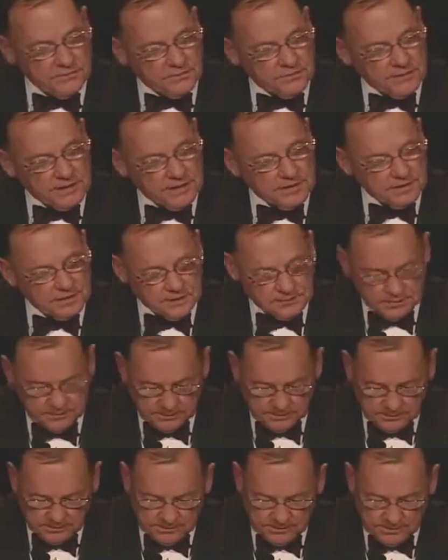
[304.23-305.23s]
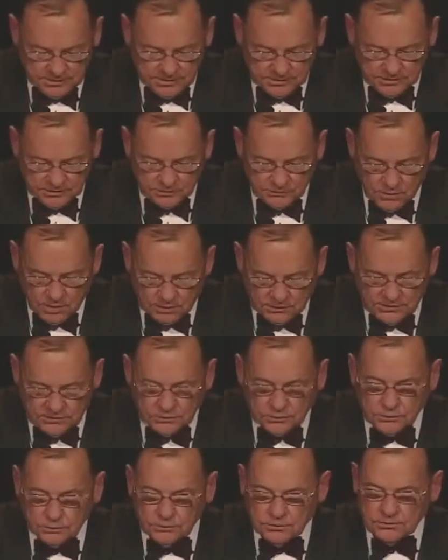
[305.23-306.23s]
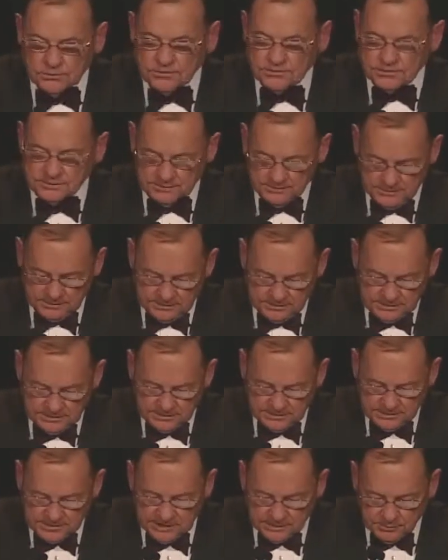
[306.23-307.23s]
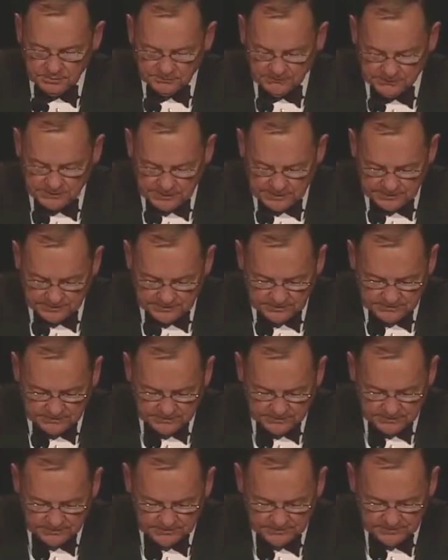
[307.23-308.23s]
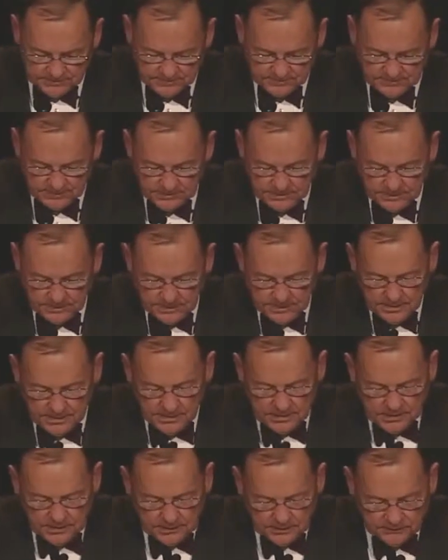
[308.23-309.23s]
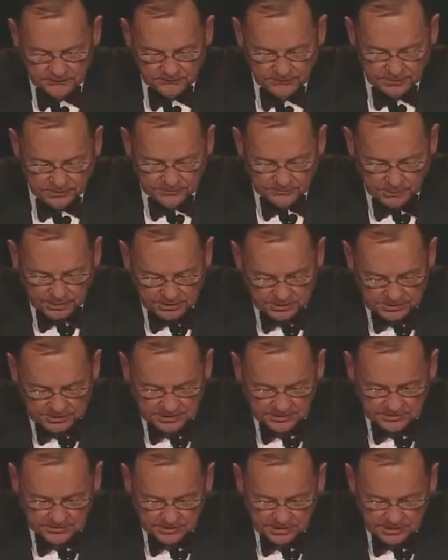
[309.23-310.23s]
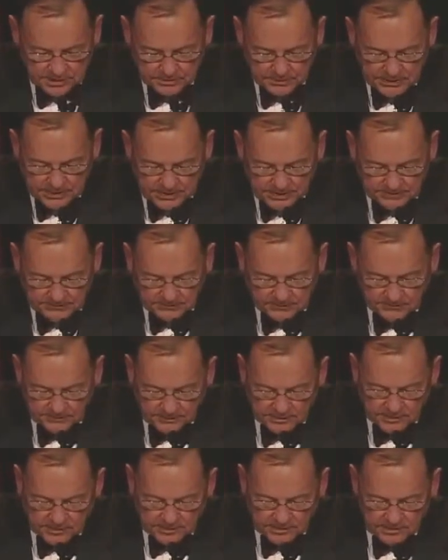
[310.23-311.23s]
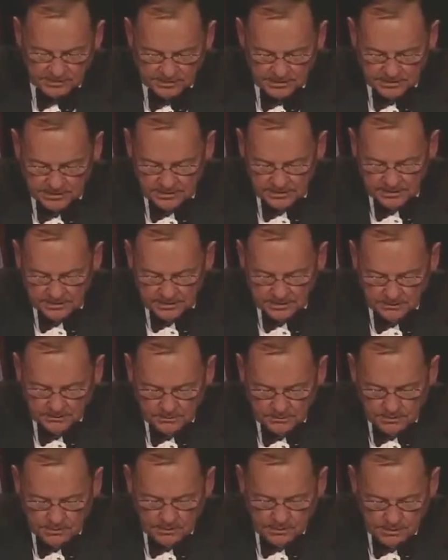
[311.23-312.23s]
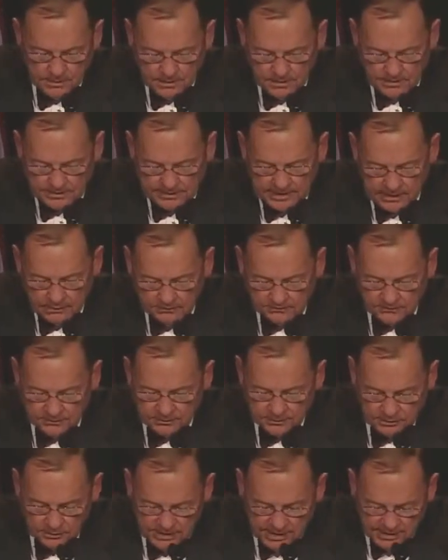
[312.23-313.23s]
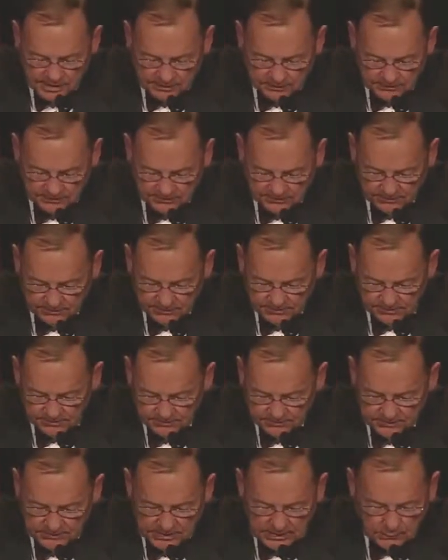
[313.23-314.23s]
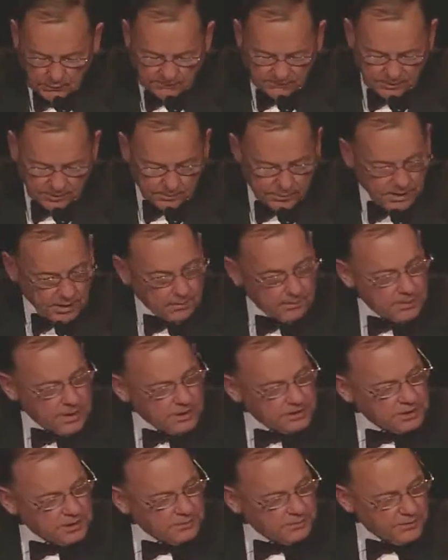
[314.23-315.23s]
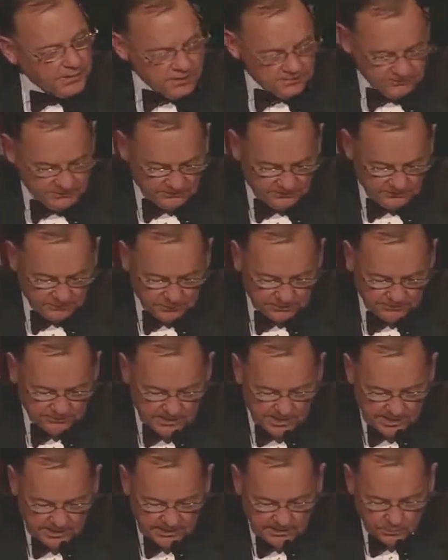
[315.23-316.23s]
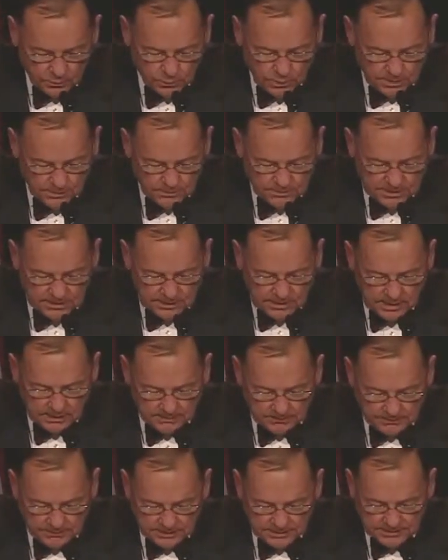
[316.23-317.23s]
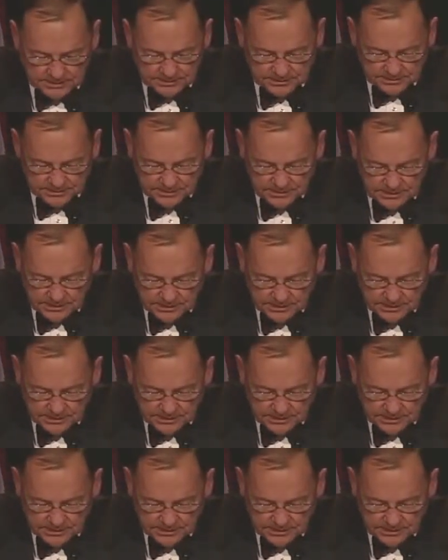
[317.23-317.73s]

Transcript: streets, strong schools, stable finances. His first budget as mayor passed the city council unanimously. However, the budget process was not a one man operation.